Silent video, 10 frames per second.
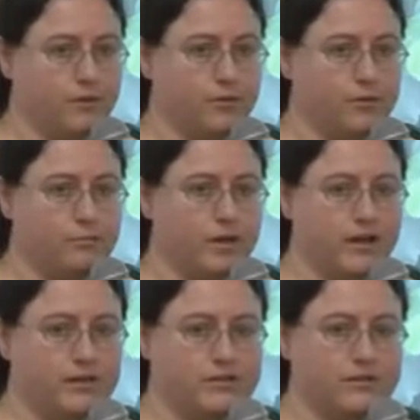your
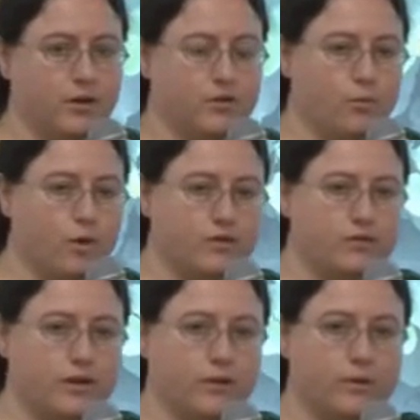mind is not
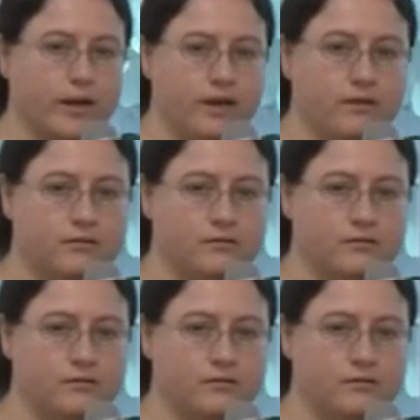wandering away.